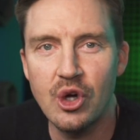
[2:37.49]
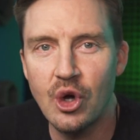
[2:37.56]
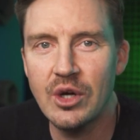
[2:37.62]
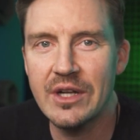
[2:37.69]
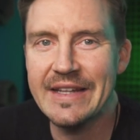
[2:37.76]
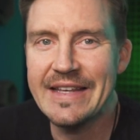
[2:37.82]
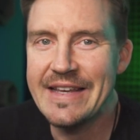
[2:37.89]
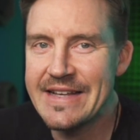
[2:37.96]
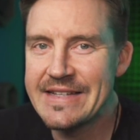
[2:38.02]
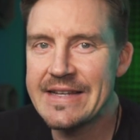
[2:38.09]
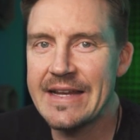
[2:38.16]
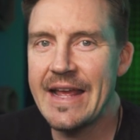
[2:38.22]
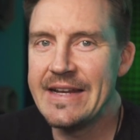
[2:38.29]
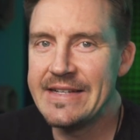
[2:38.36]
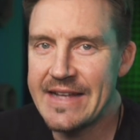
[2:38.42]
currently
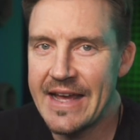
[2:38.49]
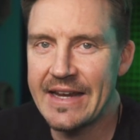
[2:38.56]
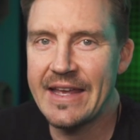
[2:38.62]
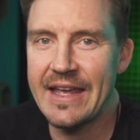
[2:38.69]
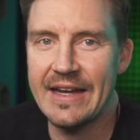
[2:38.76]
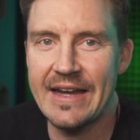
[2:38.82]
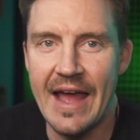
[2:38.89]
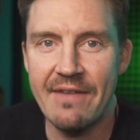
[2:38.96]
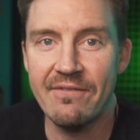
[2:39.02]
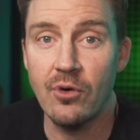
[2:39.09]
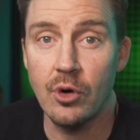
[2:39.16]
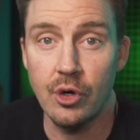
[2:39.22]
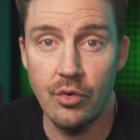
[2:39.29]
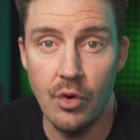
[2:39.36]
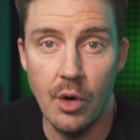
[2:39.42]
isn't a dedicated app
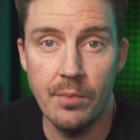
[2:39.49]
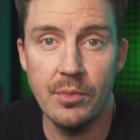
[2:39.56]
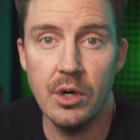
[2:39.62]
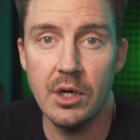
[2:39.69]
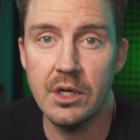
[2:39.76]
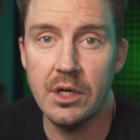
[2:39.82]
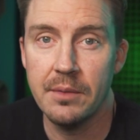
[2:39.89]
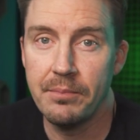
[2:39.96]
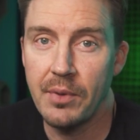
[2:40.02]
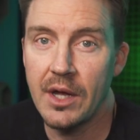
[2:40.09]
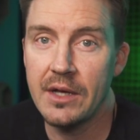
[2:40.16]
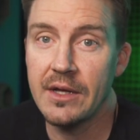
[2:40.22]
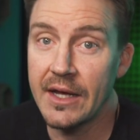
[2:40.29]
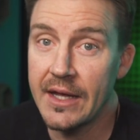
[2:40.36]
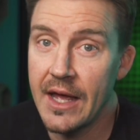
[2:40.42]
for Chromebook,
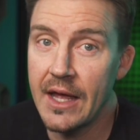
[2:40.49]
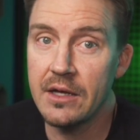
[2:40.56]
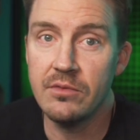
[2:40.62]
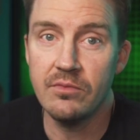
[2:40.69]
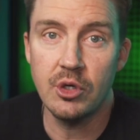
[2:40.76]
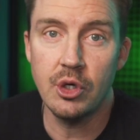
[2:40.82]
but again,